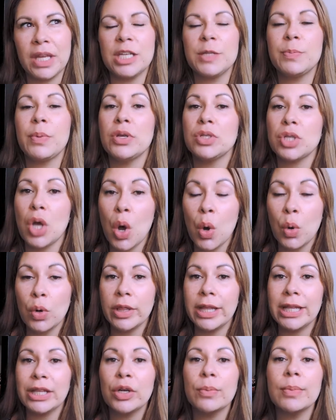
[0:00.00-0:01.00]
I suppose,
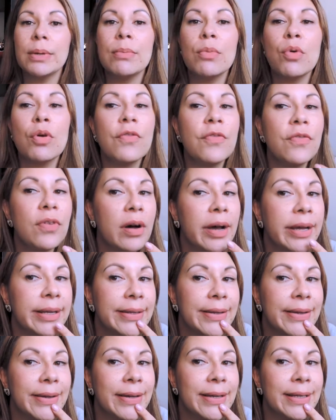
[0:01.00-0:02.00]
older, they're a little bit more
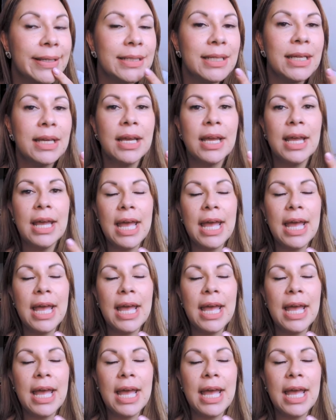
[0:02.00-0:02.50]
fine lined,